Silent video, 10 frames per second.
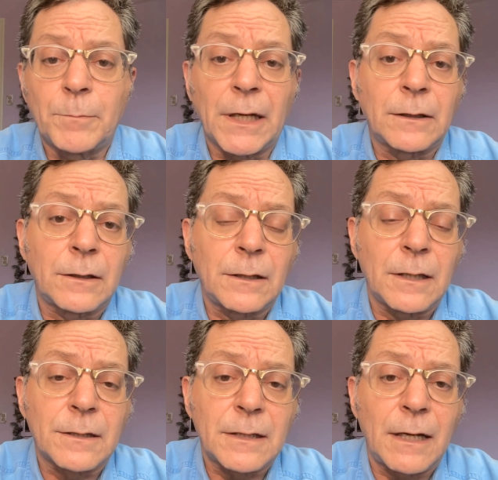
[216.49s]
But to the
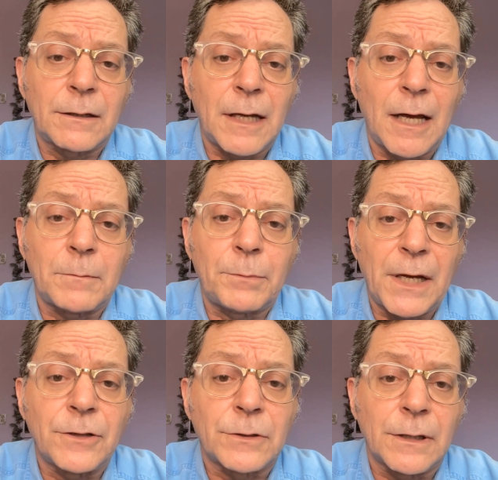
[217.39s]
extent that
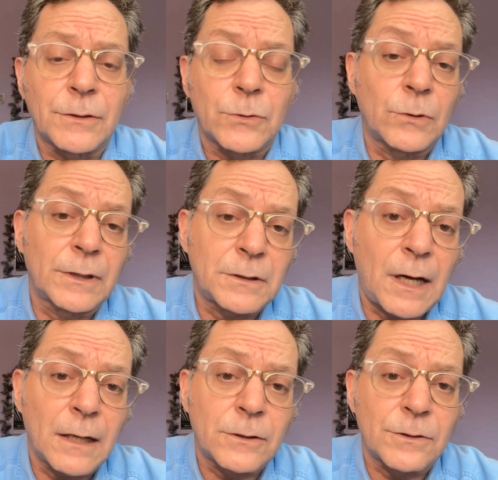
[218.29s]
patients or their
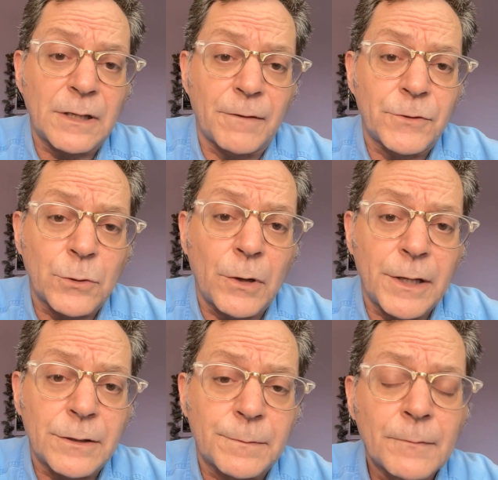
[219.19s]
doctors have
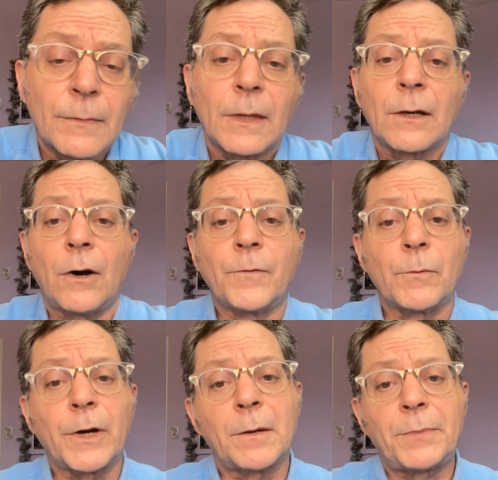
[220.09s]
choice over
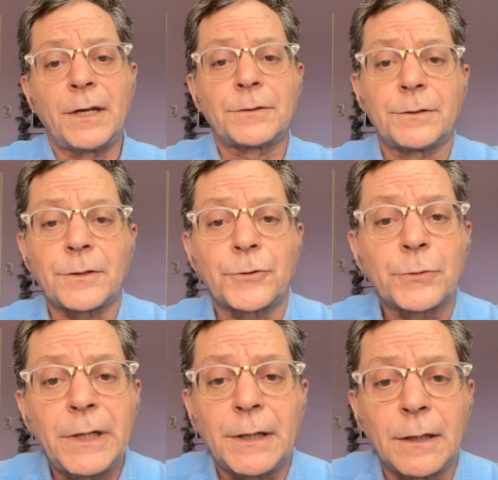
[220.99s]
where patients are
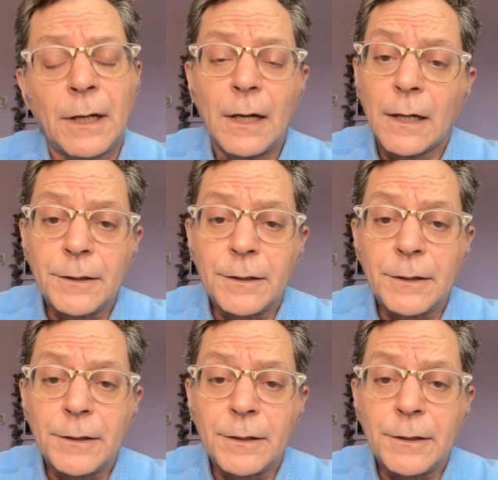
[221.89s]
treated,